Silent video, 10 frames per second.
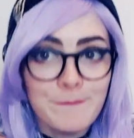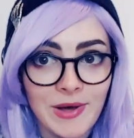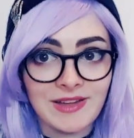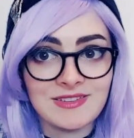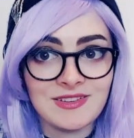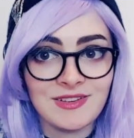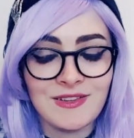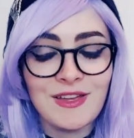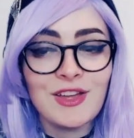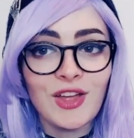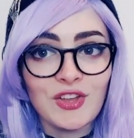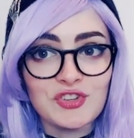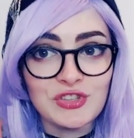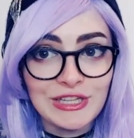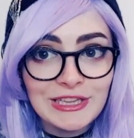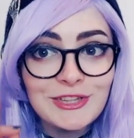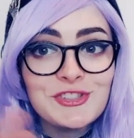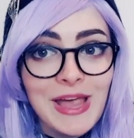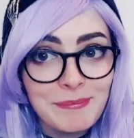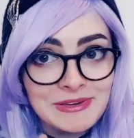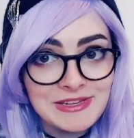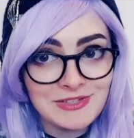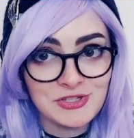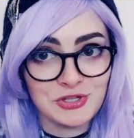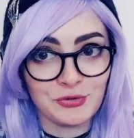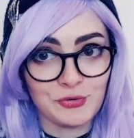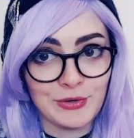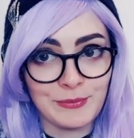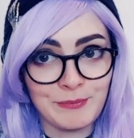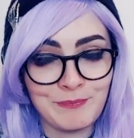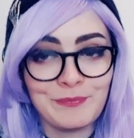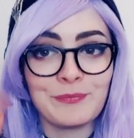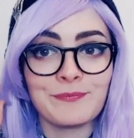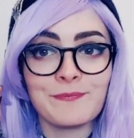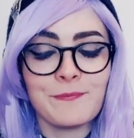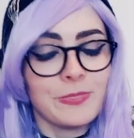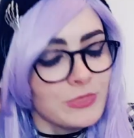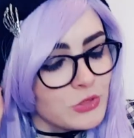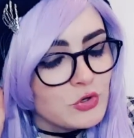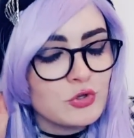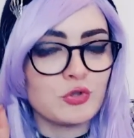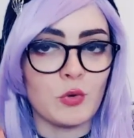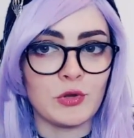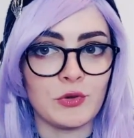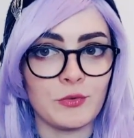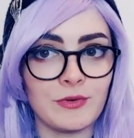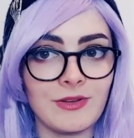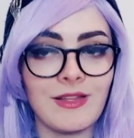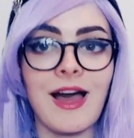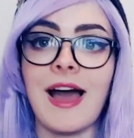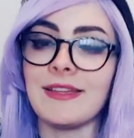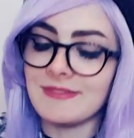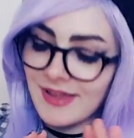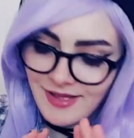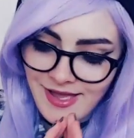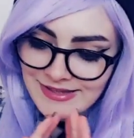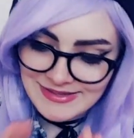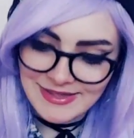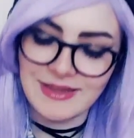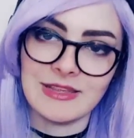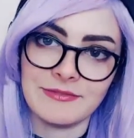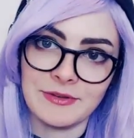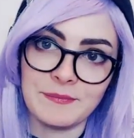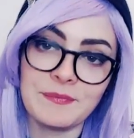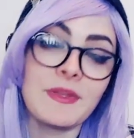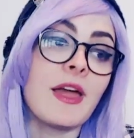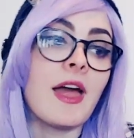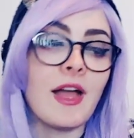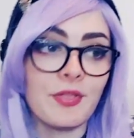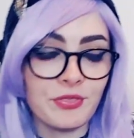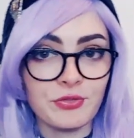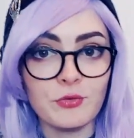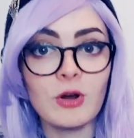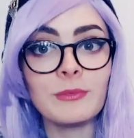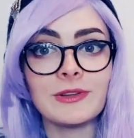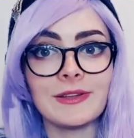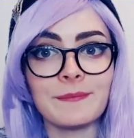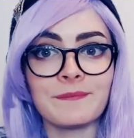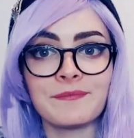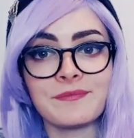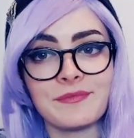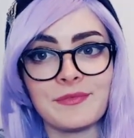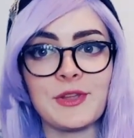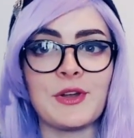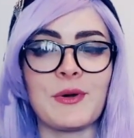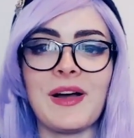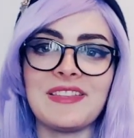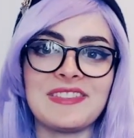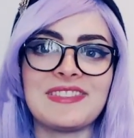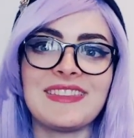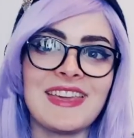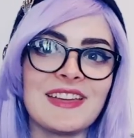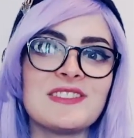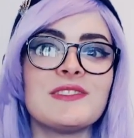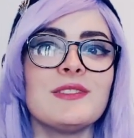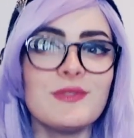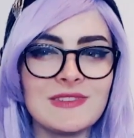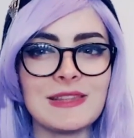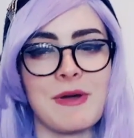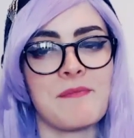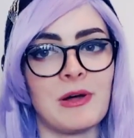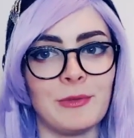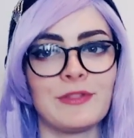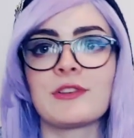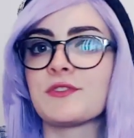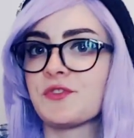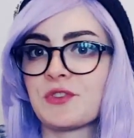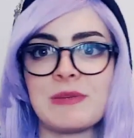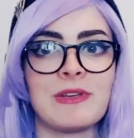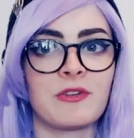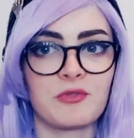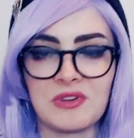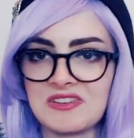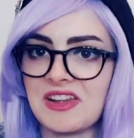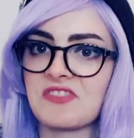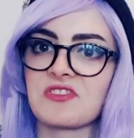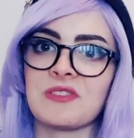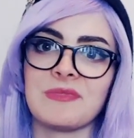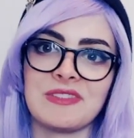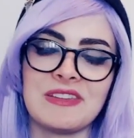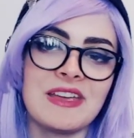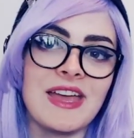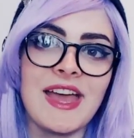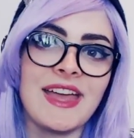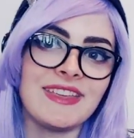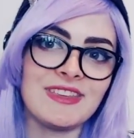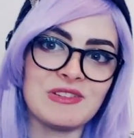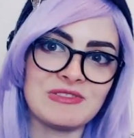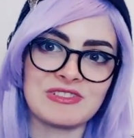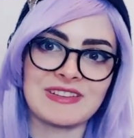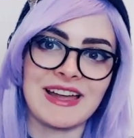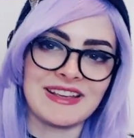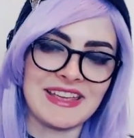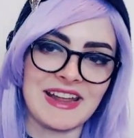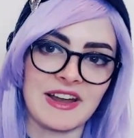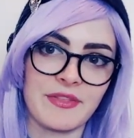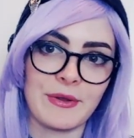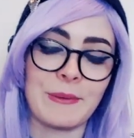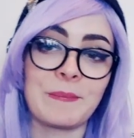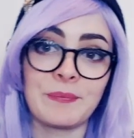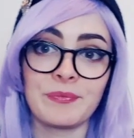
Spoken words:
But little Japanese children, so cute. I can't even. Normally, you know, kids, you see them out in public, they're screaming or throwing a tantrum, and you just kind of get out of there.